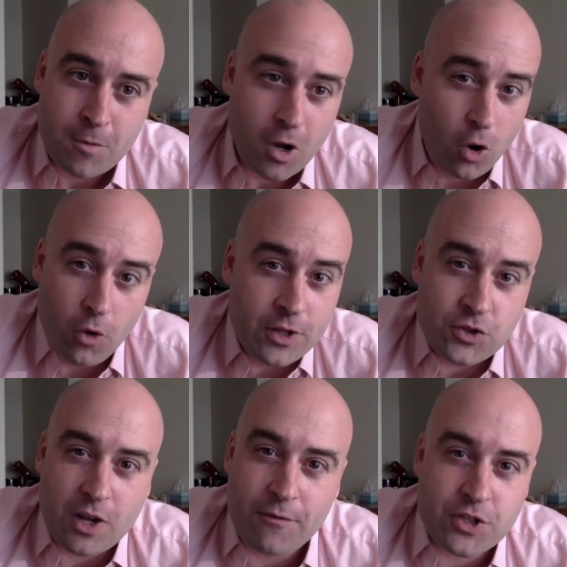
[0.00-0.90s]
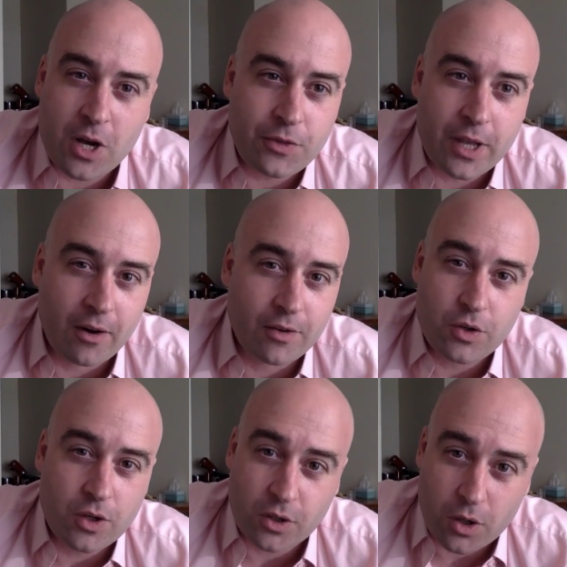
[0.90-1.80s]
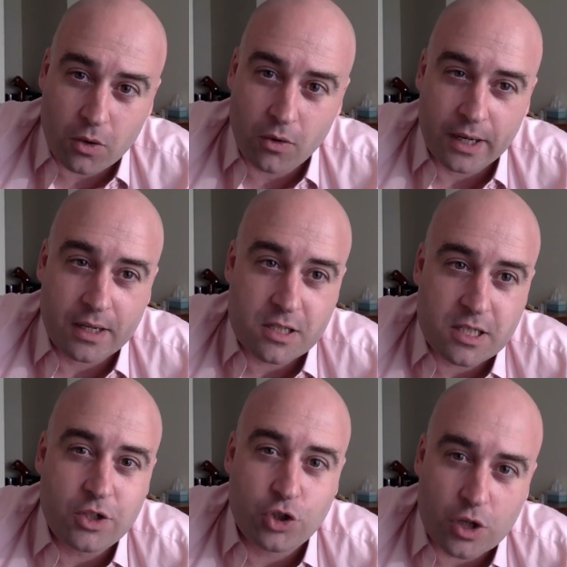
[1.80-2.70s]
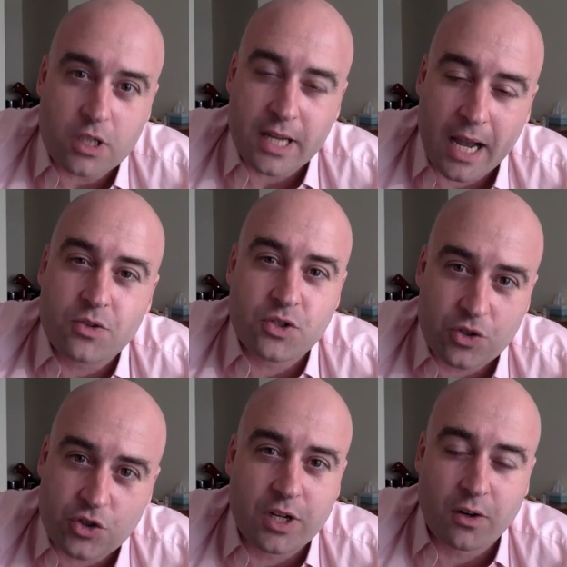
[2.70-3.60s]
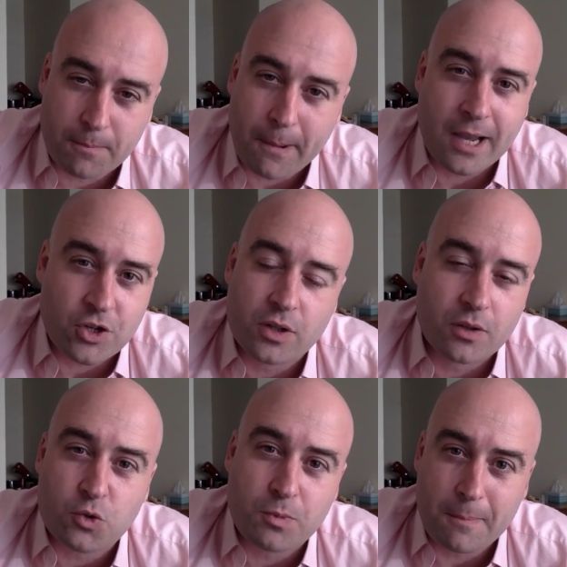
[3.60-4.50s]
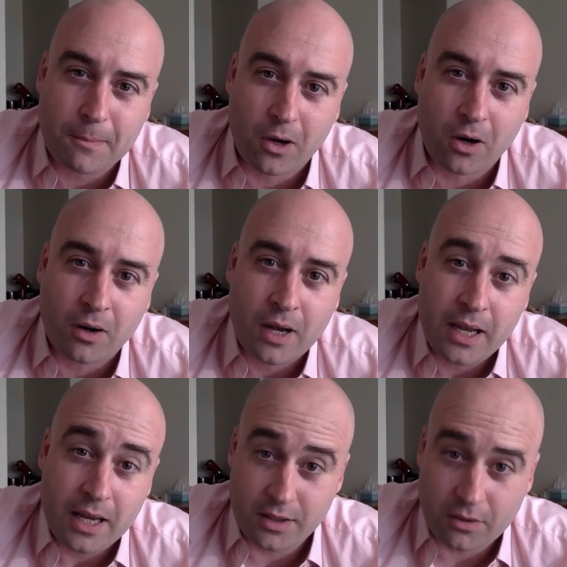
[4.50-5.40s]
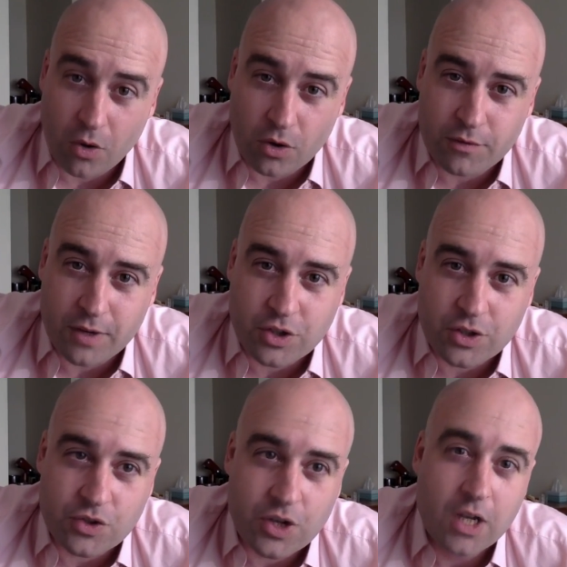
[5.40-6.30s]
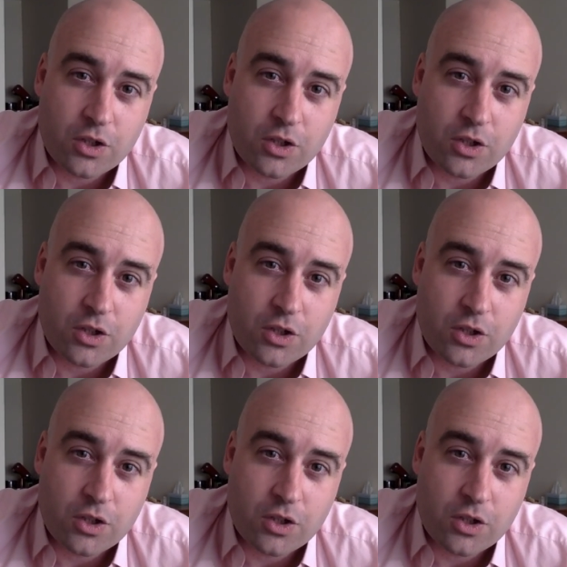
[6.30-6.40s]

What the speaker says: All this stuff is out there, and you can Google it and see just how sincere and passionate those people are in their own convictions,